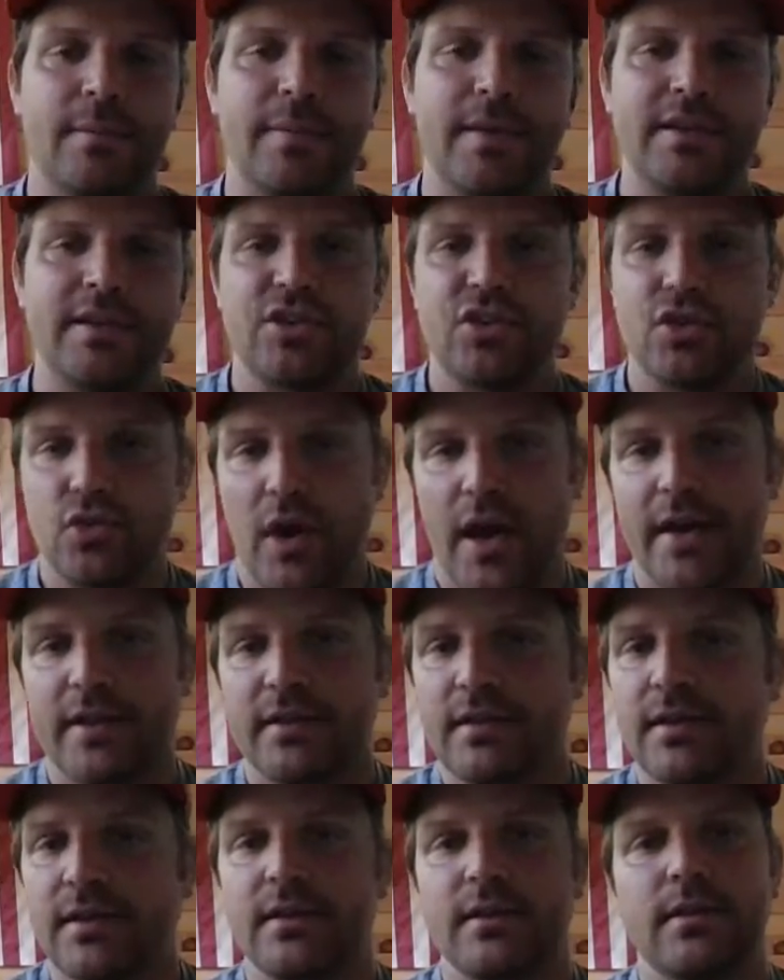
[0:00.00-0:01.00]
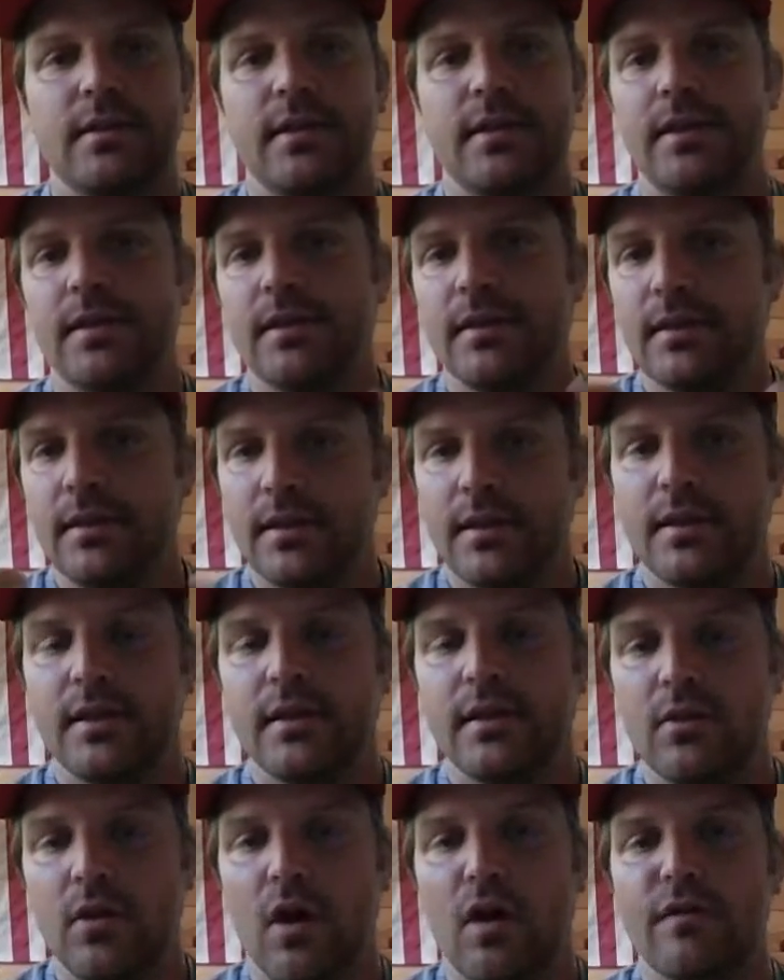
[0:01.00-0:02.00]
extracting
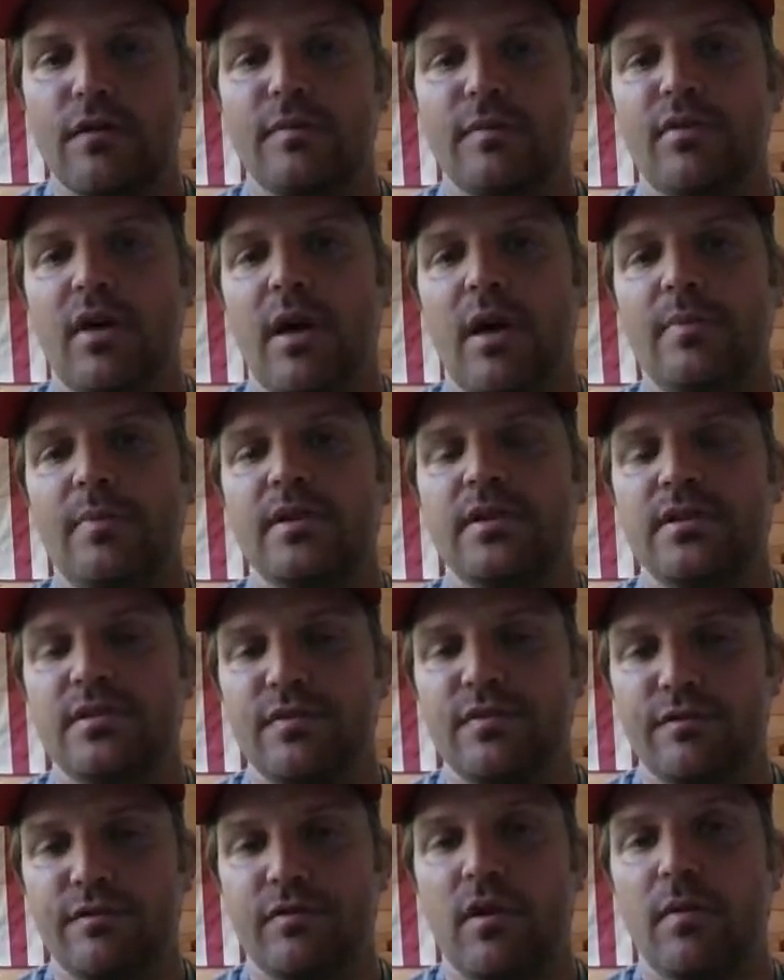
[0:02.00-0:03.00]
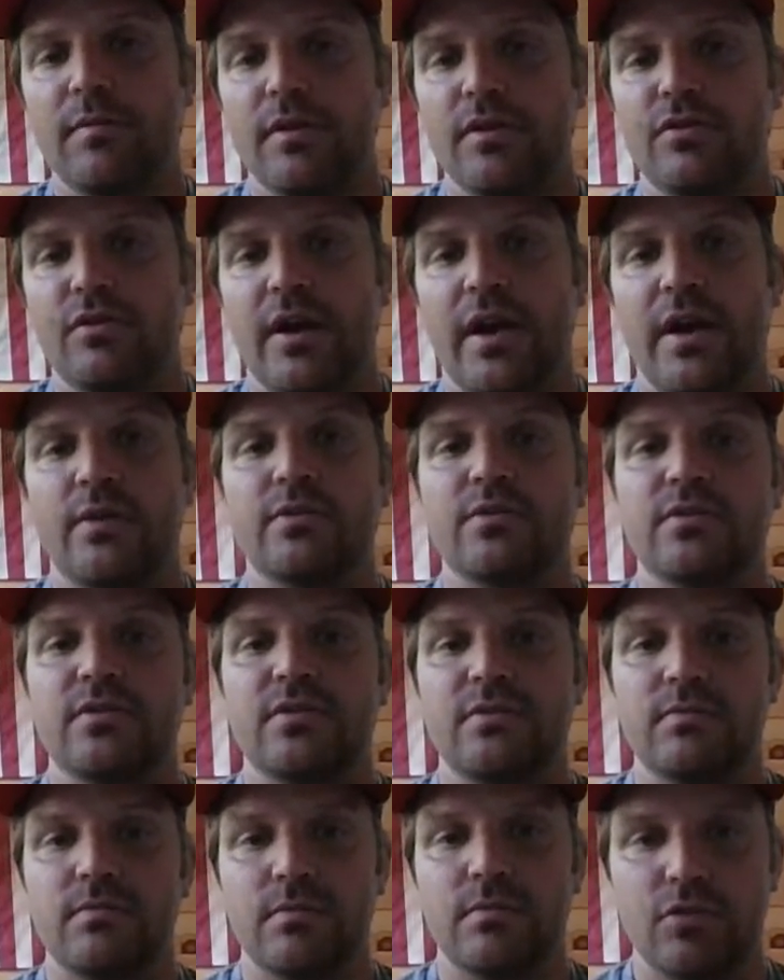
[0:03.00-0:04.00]
the coffee properties from the
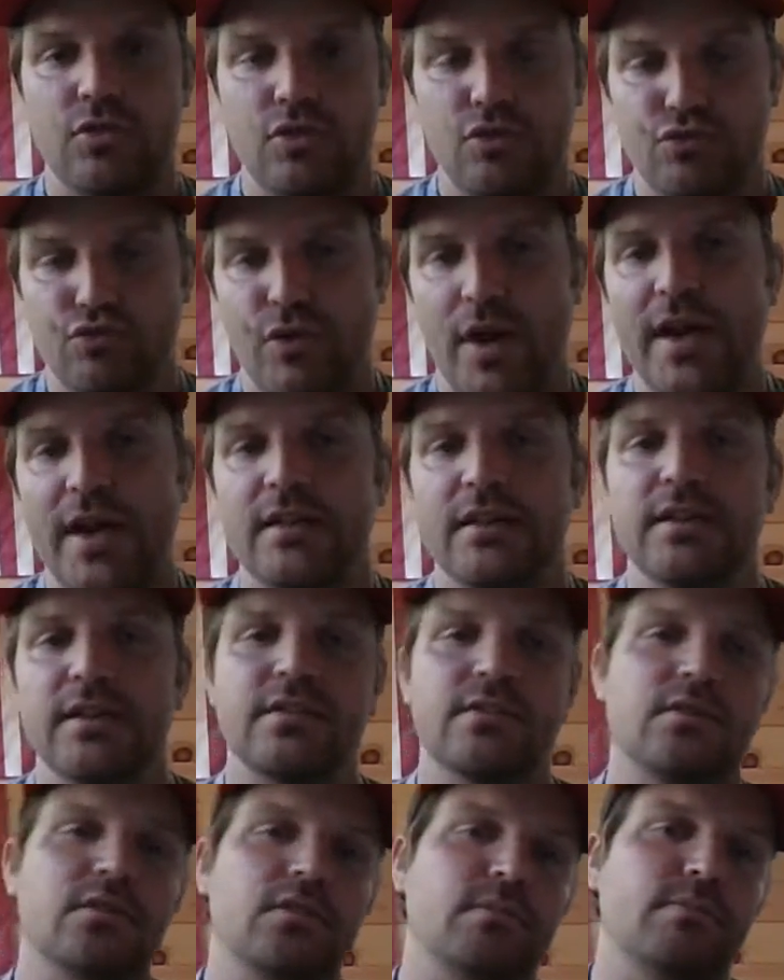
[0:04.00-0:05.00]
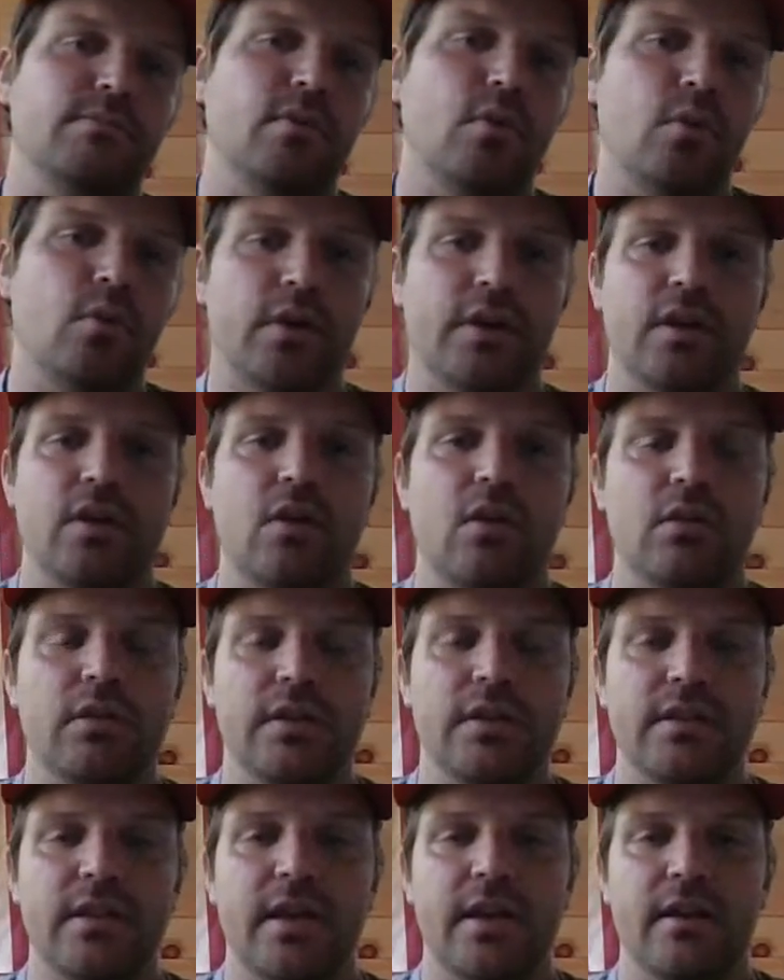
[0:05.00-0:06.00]
grounds directly. So you're pouring it all
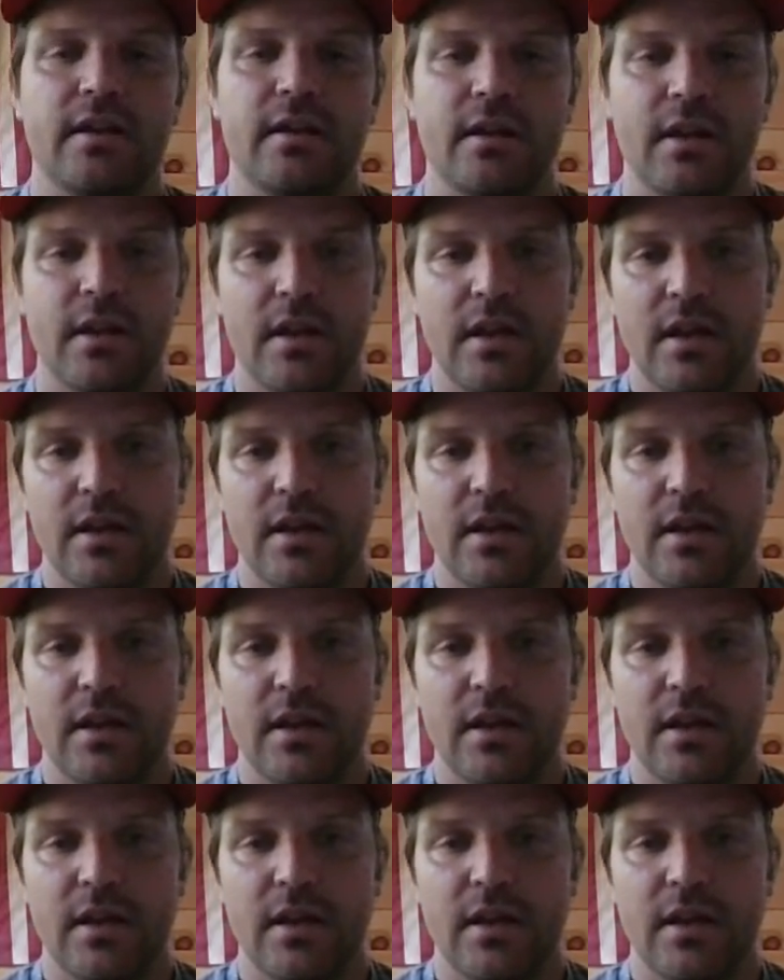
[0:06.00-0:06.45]
in there.